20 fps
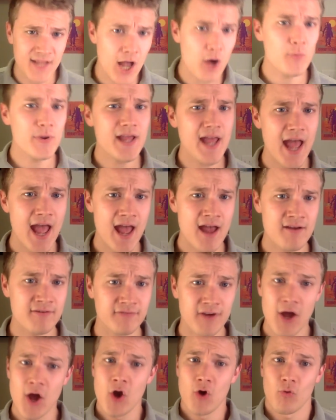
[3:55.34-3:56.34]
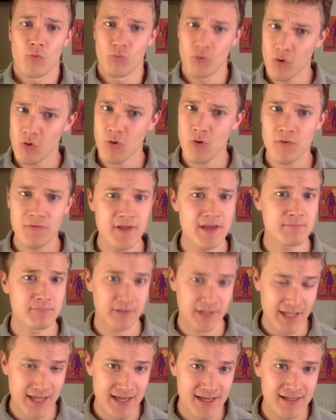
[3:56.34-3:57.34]
Now we have role they
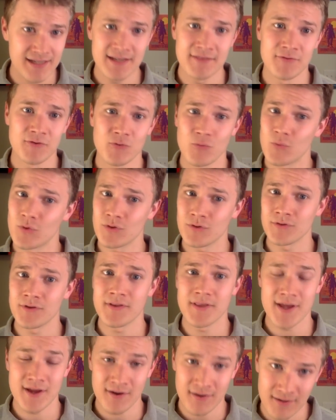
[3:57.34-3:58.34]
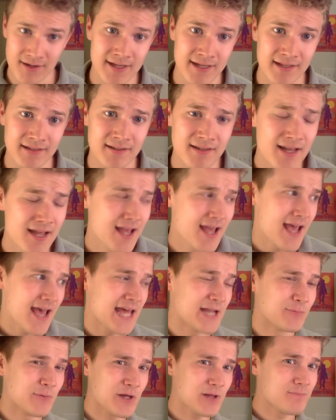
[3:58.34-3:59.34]
play in the world they are in.
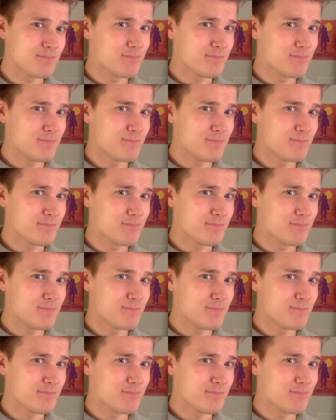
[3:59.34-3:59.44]
And while